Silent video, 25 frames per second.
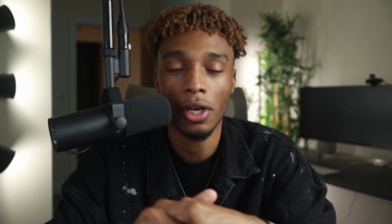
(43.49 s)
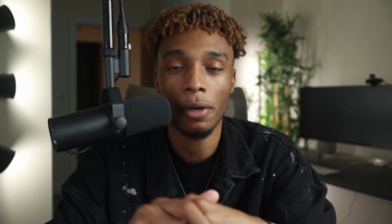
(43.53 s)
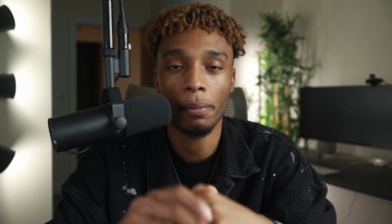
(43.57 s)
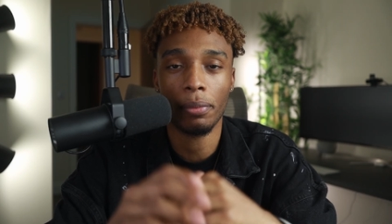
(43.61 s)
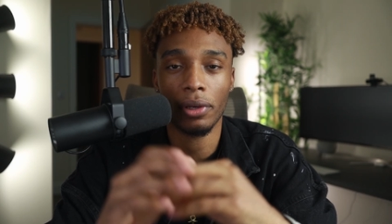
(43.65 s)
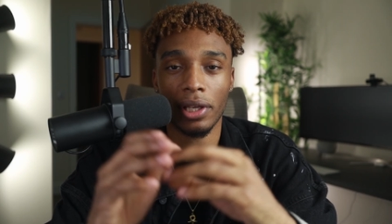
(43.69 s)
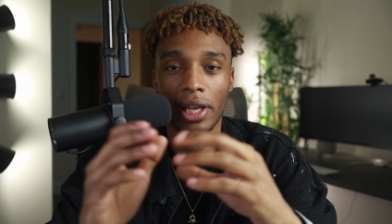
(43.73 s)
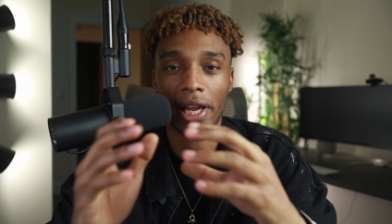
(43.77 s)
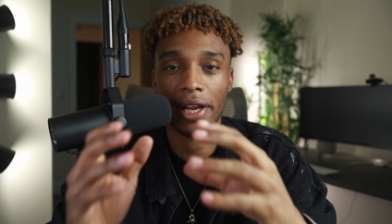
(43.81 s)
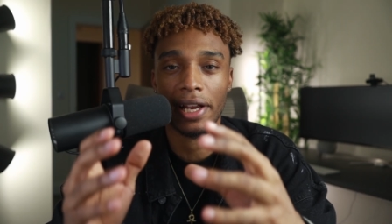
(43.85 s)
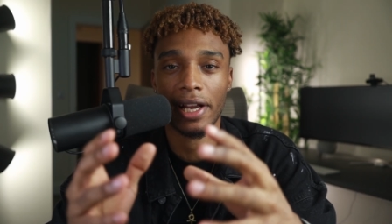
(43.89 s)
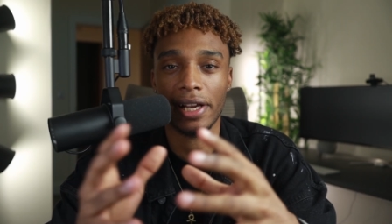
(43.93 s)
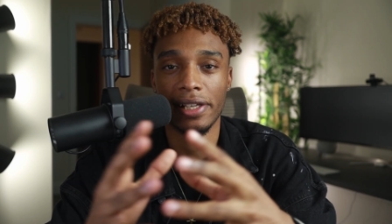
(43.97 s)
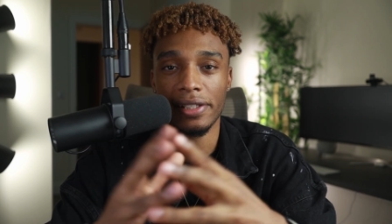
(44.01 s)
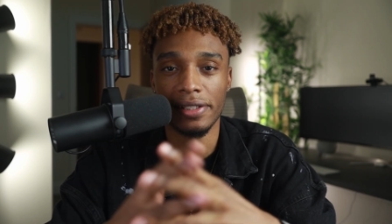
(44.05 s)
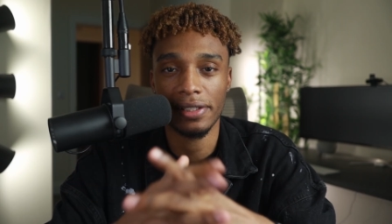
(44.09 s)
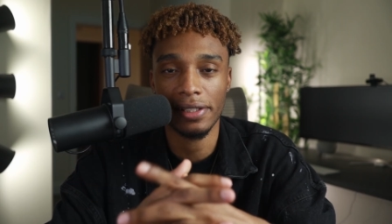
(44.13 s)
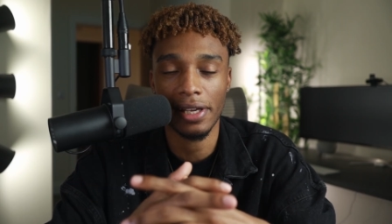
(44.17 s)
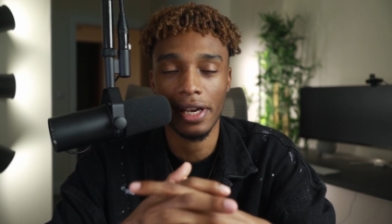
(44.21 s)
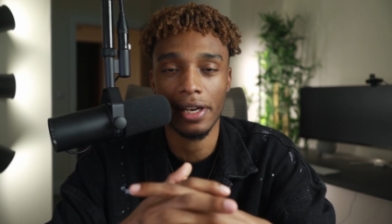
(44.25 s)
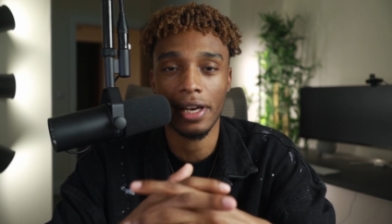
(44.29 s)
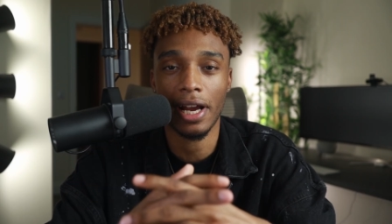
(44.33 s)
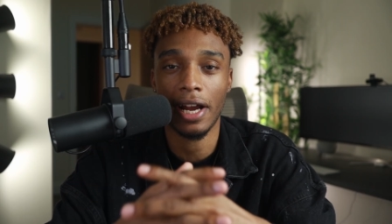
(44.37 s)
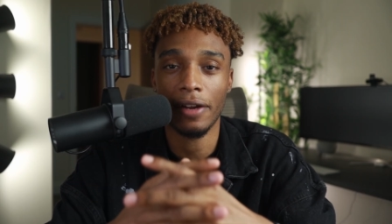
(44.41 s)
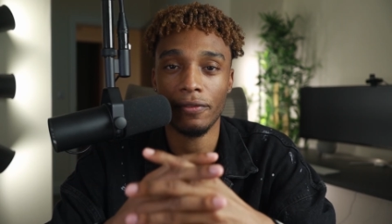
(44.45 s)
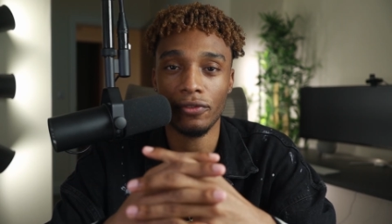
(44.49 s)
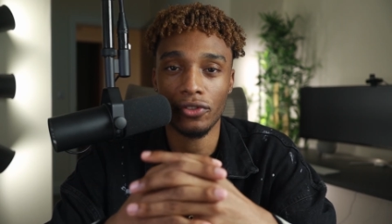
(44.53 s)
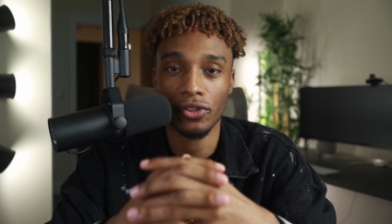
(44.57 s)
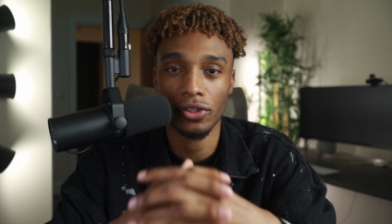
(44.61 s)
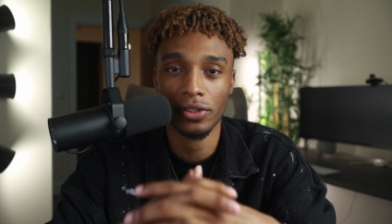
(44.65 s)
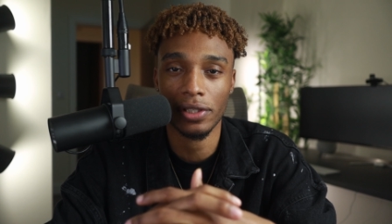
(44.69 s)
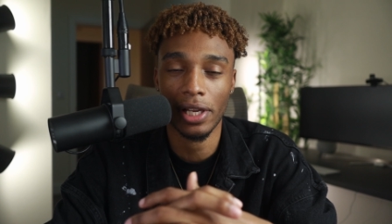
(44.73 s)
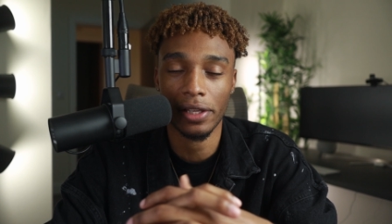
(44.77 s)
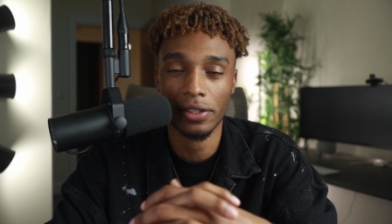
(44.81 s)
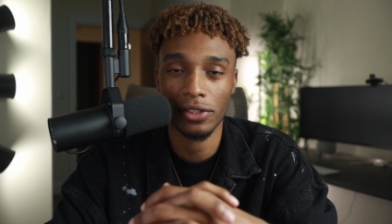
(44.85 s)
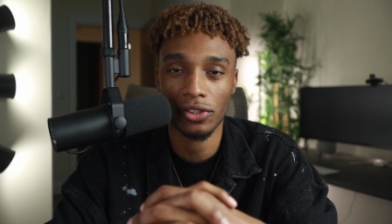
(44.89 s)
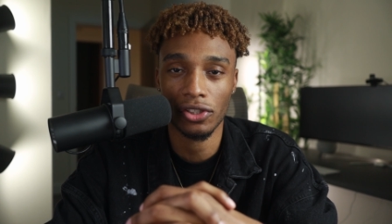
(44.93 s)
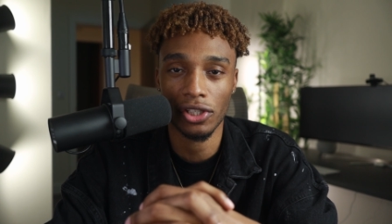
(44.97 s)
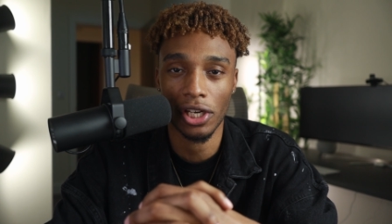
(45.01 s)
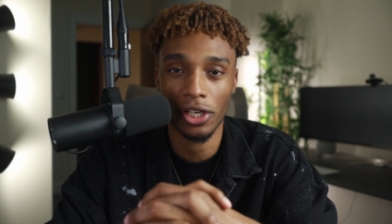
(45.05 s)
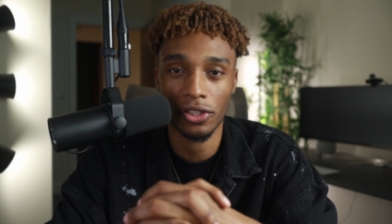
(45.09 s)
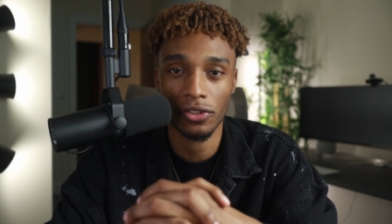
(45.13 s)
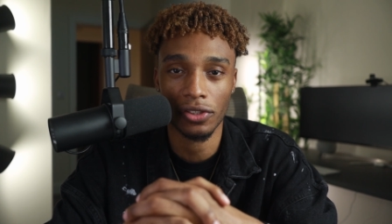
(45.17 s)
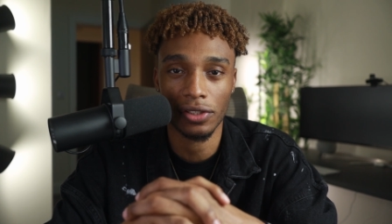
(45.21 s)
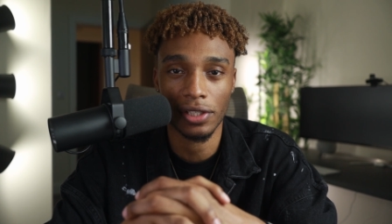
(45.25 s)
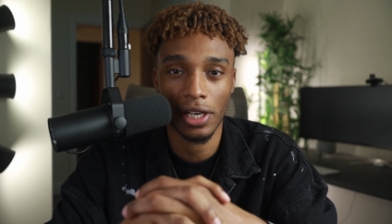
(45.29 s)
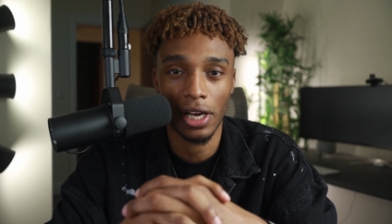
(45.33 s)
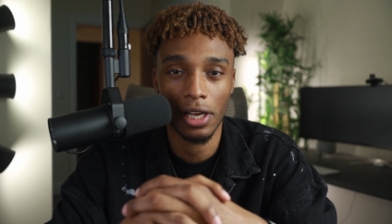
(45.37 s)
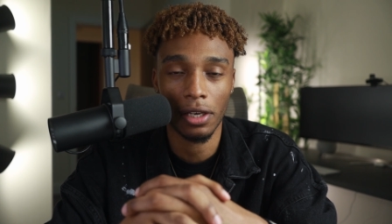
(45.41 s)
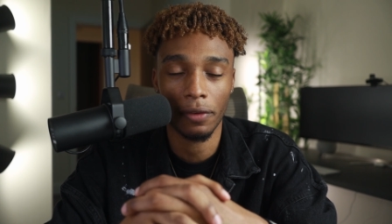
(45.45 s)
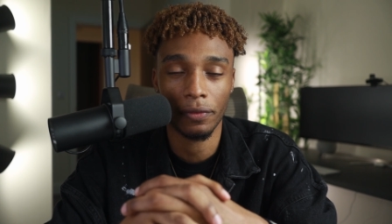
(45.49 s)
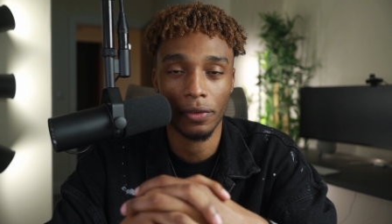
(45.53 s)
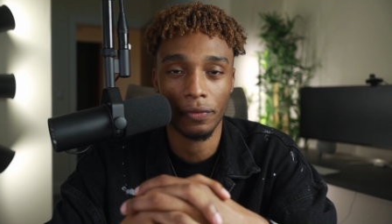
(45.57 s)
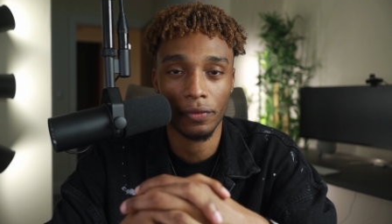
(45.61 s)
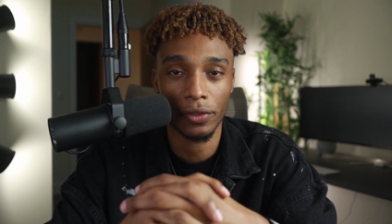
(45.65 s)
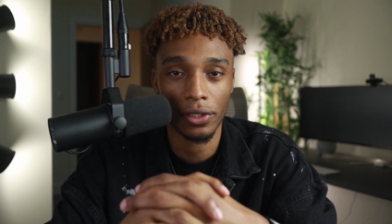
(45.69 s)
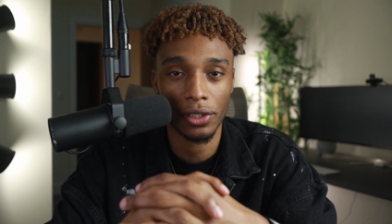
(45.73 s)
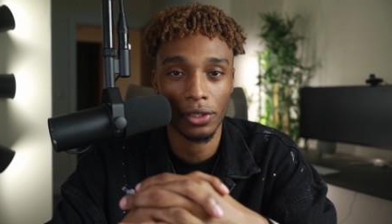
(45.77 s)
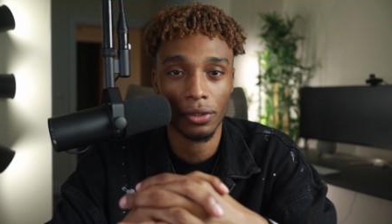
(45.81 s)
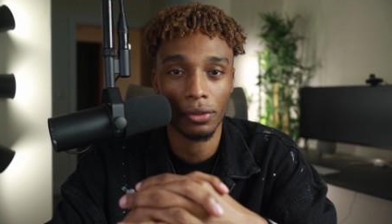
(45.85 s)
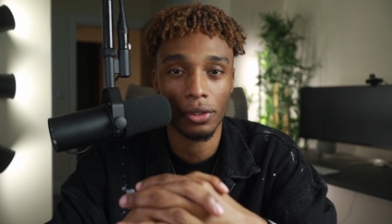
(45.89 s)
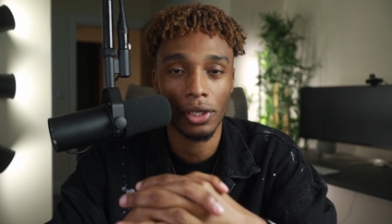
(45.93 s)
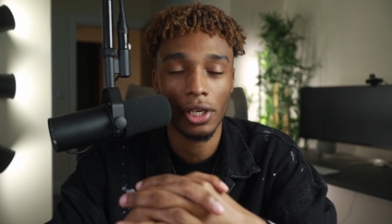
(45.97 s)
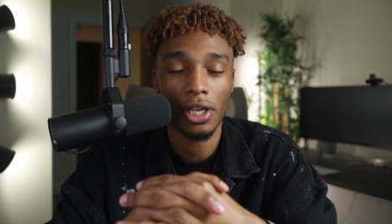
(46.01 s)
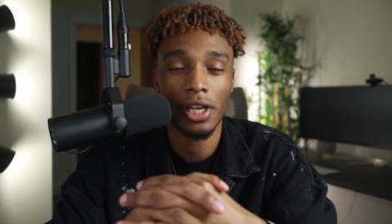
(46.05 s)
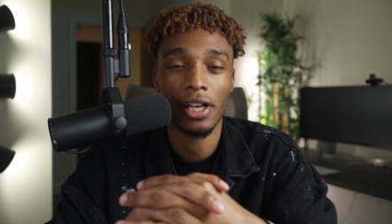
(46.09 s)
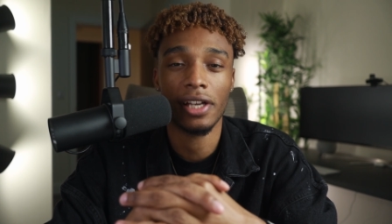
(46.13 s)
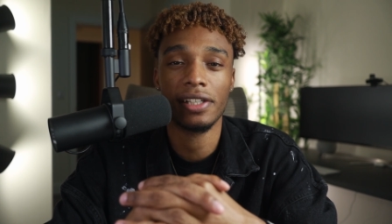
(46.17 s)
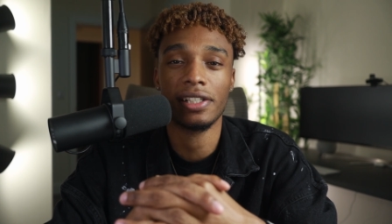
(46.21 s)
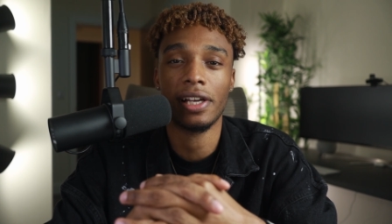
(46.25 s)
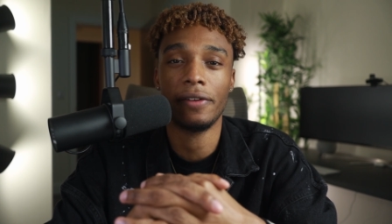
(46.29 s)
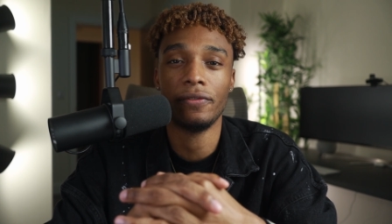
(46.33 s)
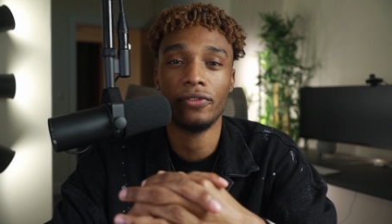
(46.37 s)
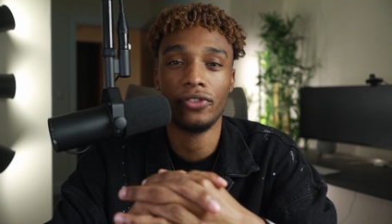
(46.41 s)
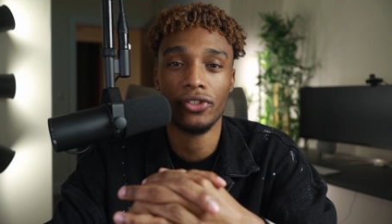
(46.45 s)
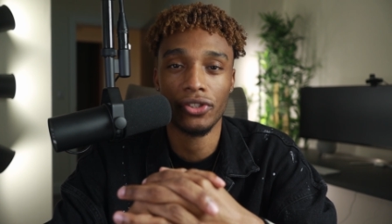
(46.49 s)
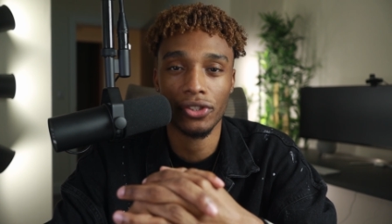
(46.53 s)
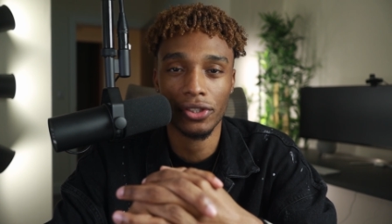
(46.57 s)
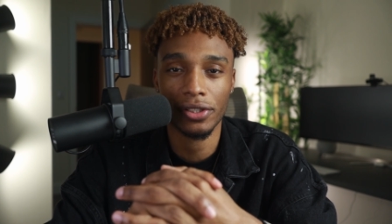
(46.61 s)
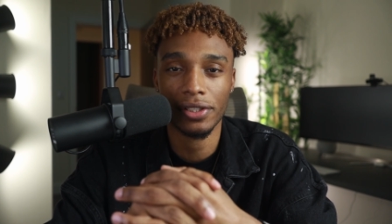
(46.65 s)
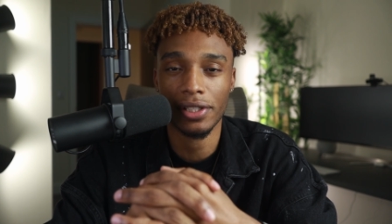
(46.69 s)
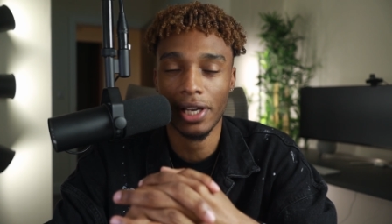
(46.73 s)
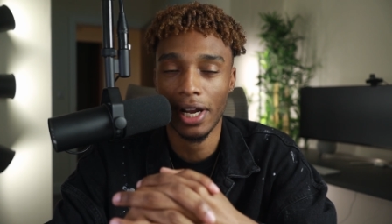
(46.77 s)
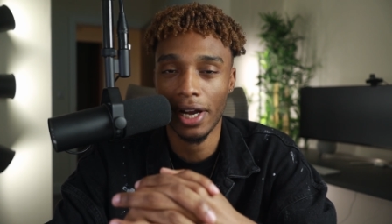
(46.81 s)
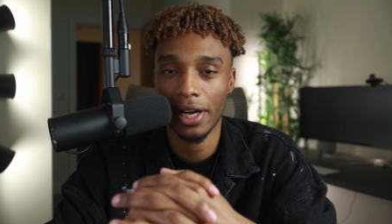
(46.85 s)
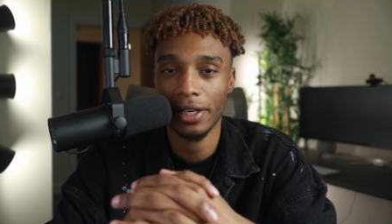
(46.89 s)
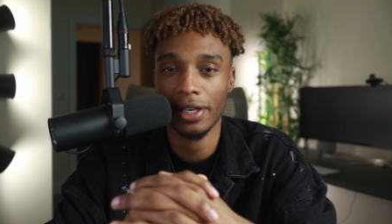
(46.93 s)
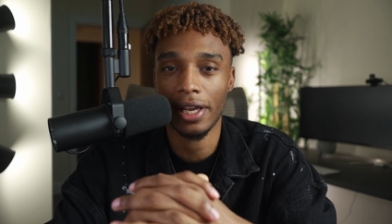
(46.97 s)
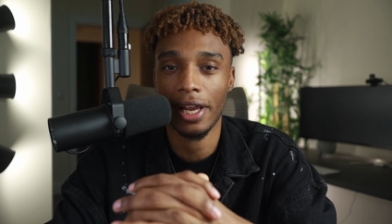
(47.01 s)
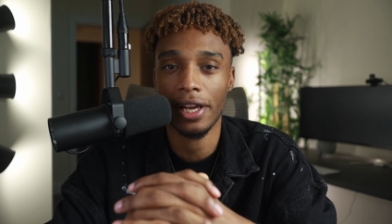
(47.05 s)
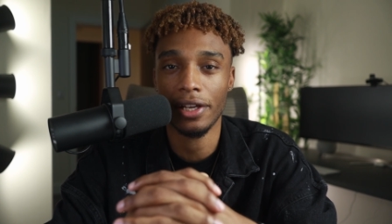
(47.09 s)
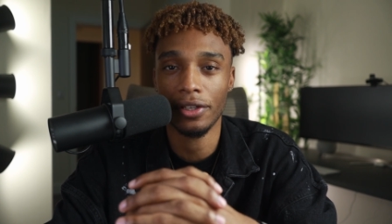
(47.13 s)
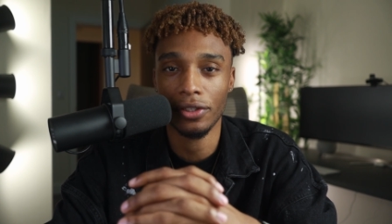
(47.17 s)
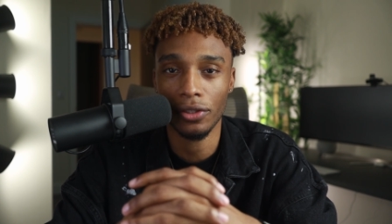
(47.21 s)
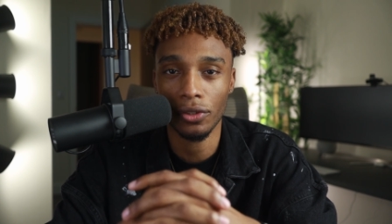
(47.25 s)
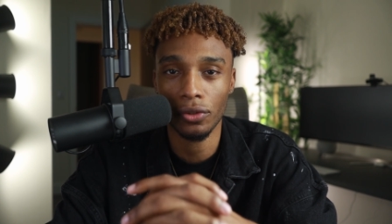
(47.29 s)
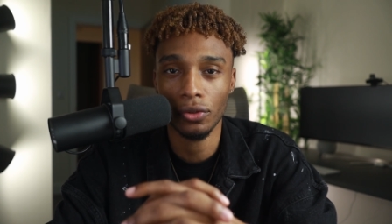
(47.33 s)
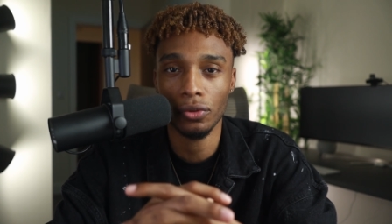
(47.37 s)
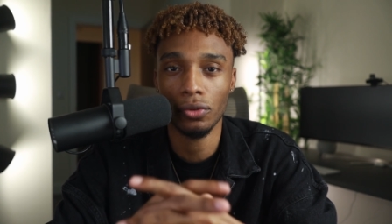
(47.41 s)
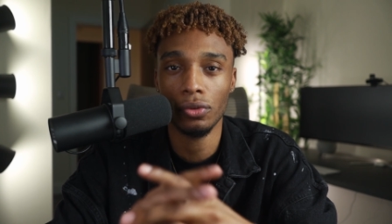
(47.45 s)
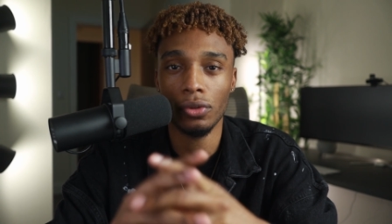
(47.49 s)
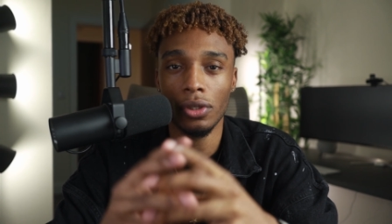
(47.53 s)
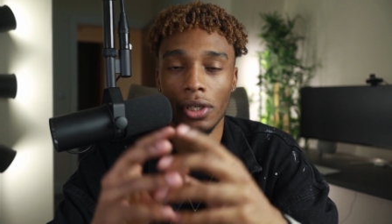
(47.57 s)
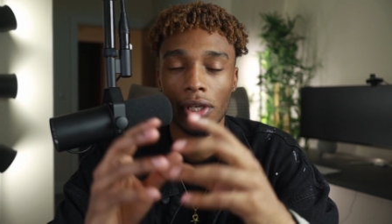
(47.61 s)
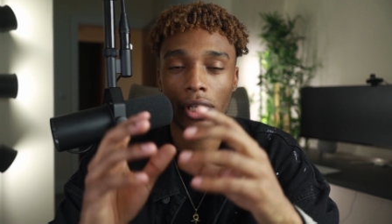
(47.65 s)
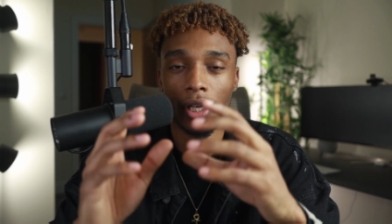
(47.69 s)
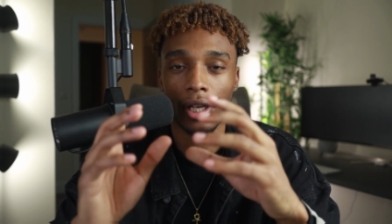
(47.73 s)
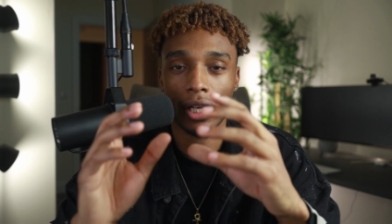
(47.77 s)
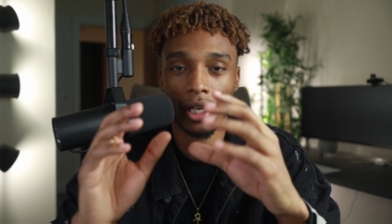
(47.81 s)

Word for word: But like I said, I've just had to change the title of the video because I've just had a new